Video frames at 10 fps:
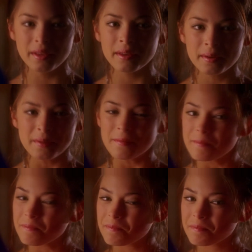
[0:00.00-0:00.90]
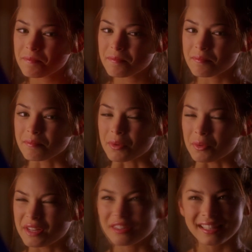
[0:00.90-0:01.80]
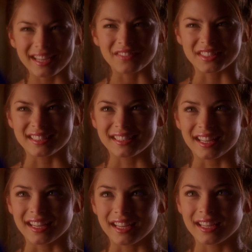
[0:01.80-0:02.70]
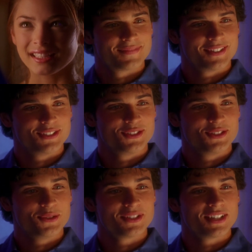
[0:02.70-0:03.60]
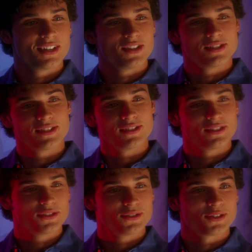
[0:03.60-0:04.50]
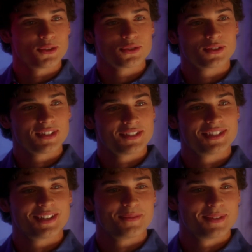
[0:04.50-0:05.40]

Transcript: off his chops by playing a wonderfully douchey Clark. Did you know when you get all serious, your nose crinkles up?